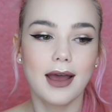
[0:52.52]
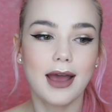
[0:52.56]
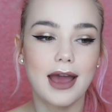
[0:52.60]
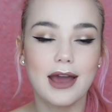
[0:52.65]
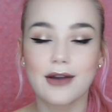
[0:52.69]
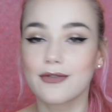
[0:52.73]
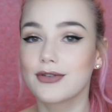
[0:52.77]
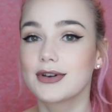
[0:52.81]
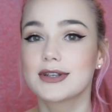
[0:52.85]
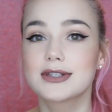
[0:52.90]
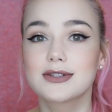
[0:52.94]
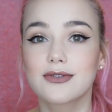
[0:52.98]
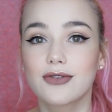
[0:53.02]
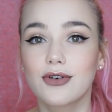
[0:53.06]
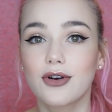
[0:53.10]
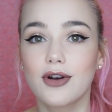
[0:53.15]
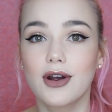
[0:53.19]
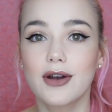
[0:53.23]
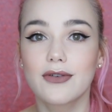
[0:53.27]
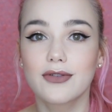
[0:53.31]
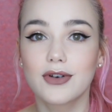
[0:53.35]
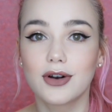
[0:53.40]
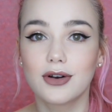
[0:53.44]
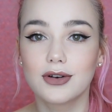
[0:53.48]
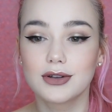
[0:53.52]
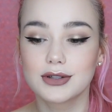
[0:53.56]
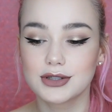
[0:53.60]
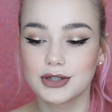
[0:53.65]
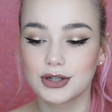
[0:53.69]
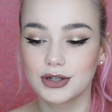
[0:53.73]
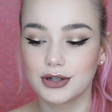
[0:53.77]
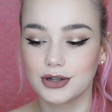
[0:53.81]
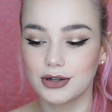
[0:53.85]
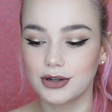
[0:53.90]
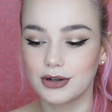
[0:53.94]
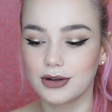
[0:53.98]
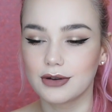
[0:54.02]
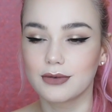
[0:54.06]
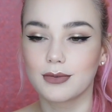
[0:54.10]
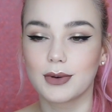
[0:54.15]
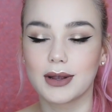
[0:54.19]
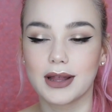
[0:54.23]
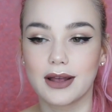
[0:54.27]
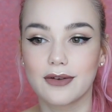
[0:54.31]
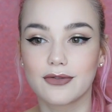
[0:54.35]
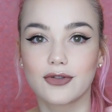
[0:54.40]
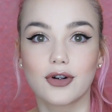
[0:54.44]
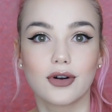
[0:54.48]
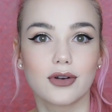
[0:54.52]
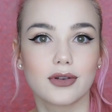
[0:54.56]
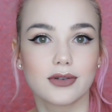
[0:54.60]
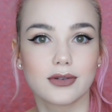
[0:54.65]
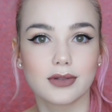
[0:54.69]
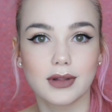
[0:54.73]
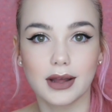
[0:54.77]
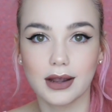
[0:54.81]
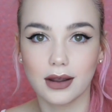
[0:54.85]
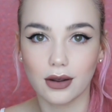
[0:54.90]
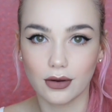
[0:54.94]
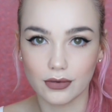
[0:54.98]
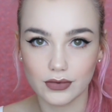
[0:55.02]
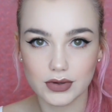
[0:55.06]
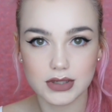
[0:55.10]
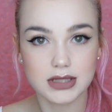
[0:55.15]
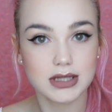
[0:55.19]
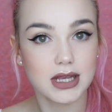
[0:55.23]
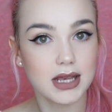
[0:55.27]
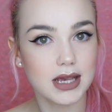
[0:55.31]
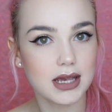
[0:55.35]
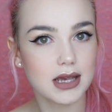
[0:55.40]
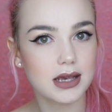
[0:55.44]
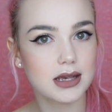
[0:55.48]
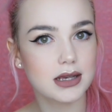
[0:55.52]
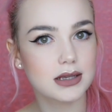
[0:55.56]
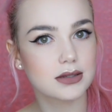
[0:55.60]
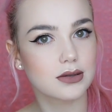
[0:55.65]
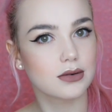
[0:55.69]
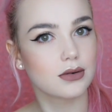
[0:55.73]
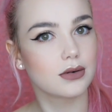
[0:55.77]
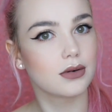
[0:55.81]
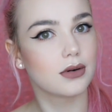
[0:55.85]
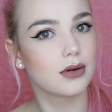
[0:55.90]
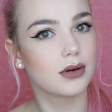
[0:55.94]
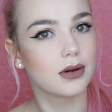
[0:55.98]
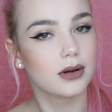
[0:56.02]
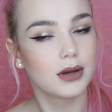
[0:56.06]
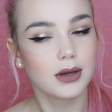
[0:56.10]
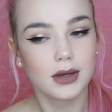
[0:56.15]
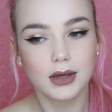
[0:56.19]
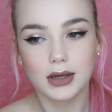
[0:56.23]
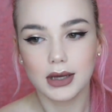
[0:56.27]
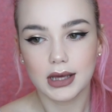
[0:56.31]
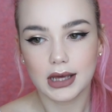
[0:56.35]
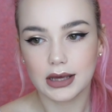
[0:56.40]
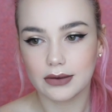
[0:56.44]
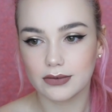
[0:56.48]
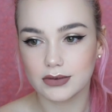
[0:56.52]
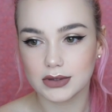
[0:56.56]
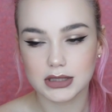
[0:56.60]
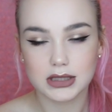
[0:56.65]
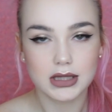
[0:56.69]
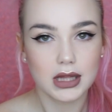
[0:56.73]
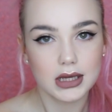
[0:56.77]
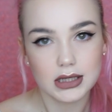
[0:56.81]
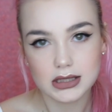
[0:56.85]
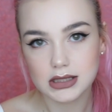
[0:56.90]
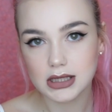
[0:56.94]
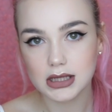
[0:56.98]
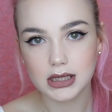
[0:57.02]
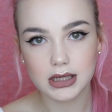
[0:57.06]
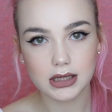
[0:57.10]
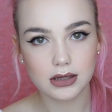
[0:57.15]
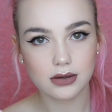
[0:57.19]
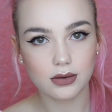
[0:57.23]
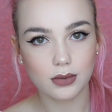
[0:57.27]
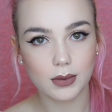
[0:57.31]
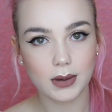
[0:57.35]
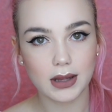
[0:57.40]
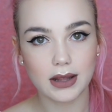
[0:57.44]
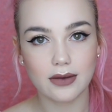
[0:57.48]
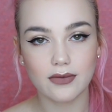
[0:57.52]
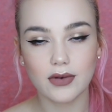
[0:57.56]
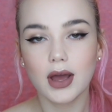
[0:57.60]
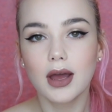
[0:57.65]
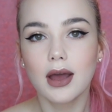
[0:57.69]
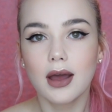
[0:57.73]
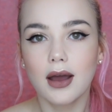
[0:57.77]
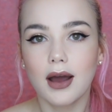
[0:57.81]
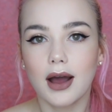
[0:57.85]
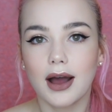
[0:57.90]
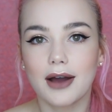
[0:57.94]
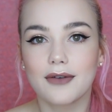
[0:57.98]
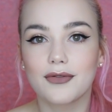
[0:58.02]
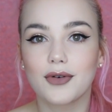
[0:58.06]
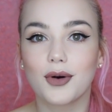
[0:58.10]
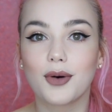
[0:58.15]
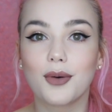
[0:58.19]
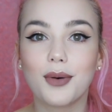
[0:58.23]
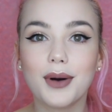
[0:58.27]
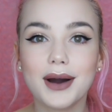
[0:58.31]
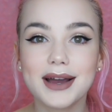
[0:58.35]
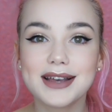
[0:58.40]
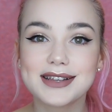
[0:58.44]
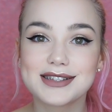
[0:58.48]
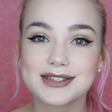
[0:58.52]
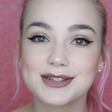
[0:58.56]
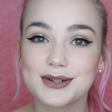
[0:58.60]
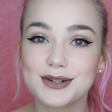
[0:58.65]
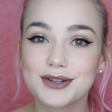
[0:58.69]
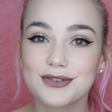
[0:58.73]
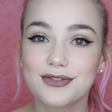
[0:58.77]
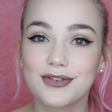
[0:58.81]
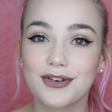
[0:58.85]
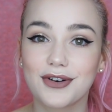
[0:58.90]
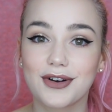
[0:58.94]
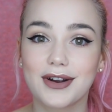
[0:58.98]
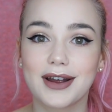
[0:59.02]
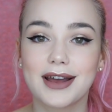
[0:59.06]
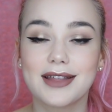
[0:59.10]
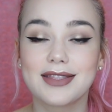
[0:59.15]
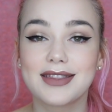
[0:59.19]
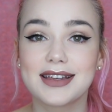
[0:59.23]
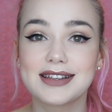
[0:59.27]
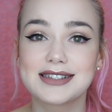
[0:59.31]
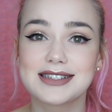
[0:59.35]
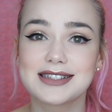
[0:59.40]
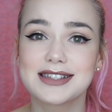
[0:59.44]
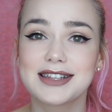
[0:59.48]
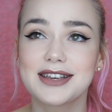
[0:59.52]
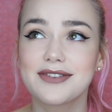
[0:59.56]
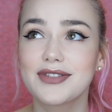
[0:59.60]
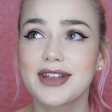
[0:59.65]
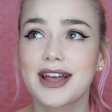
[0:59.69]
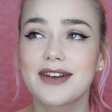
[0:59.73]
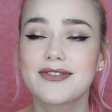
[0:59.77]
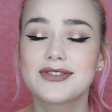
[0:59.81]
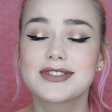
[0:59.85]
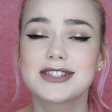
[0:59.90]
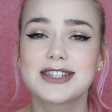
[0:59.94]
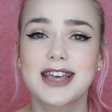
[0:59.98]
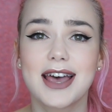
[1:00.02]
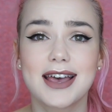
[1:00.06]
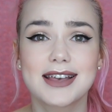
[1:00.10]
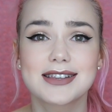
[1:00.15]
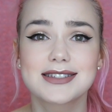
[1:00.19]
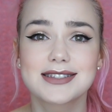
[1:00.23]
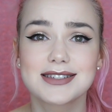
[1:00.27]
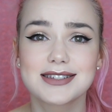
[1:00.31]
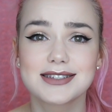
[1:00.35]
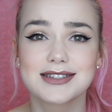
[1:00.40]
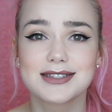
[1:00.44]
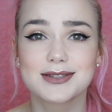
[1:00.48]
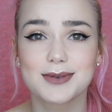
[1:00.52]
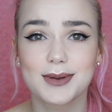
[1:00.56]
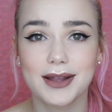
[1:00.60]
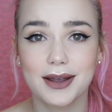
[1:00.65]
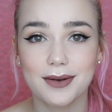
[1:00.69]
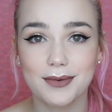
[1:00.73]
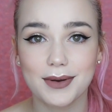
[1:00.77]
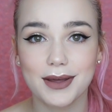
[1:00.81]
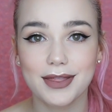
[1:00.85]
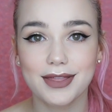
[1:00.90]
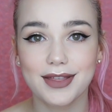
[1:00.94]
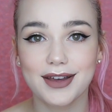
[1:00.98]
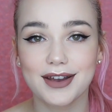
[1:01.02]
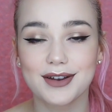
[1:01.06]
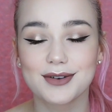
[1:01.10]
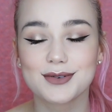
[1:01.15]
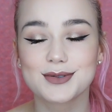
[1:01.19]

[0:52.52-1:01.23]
Every Sephora I've gone to, when I've gone like overseas or even to like Sydney or whatever, I've always looked for it and they didn't even have testers when I went there.